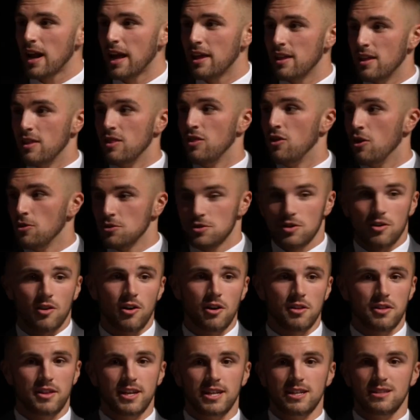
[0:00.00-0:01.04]
I. Those are
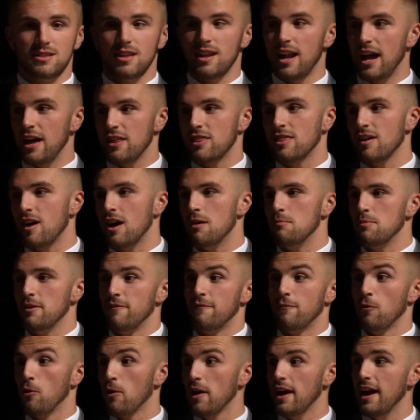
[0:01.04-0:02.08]
all things that I thought
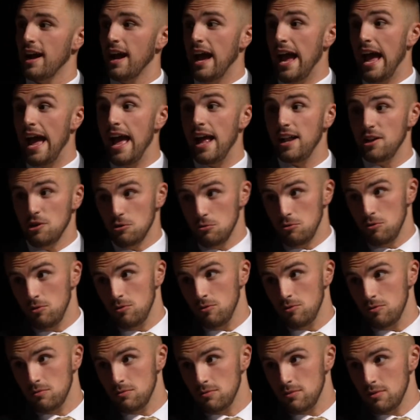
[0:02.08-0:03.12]
before I had
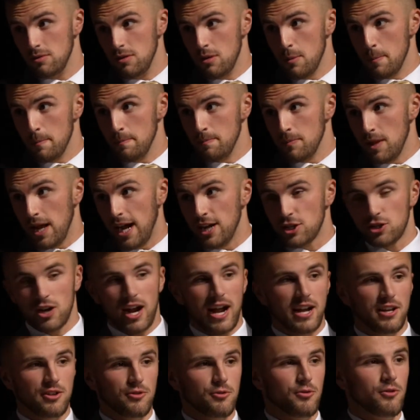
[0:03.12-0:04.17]
YooHoo. I
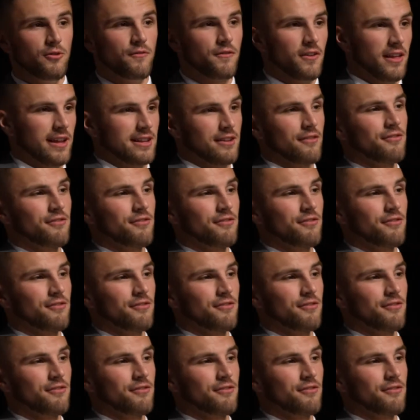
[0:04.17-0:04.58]
tried YooHoo for like